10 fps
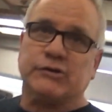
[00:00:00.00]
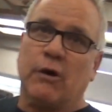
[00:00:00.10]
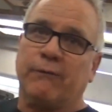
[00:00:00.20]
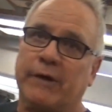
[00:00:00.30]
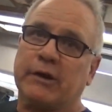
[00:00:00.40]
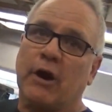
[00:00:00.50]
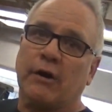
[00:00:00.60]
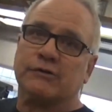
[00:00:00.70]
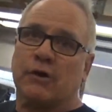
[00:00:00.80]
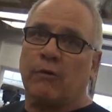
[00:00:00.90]
funny
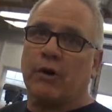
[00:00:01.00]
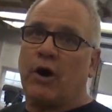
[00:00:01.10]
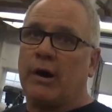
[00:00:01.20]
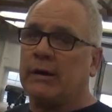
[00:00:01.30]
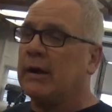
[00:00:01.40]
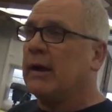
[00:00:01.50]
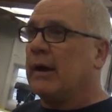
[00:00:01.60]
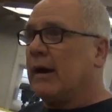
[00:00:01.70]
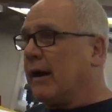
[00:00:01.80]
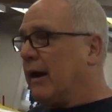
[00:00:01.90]
cars going on.
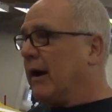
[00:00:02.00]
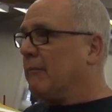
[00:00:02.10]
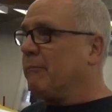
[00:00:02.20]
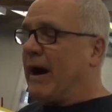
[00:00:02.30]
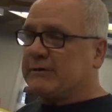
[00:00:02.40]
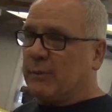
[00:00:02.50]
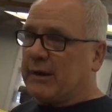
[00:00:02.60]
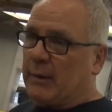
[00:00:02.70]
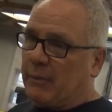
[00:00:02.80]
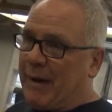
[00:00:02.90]
Possibly a
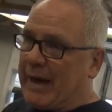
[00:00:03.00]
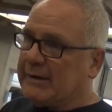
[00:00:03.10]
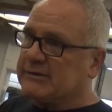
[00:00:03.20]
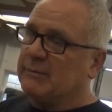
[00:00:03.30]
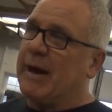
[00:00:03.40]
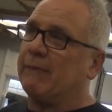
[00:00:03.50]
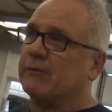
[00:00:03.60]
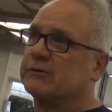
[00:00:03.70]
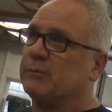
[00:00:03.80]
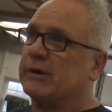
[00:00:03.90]
couple bodies to mount
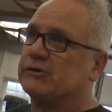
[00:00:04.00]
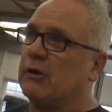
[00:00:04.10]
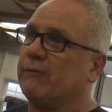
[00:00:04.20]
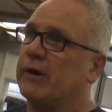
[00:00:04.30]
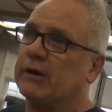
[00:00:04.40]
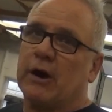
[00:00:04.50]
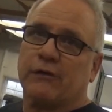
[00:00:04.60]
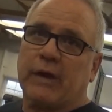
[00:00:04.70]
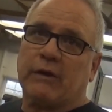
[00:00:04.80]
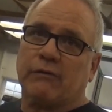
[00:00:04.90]
for some big show funny
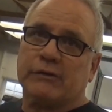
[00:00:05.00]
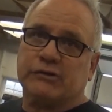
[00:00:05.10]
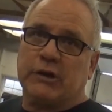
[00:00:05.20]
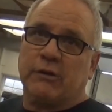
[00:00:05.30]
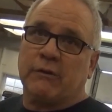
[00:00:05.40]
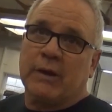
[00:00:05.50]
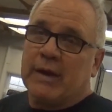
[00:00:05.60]
cars later this year.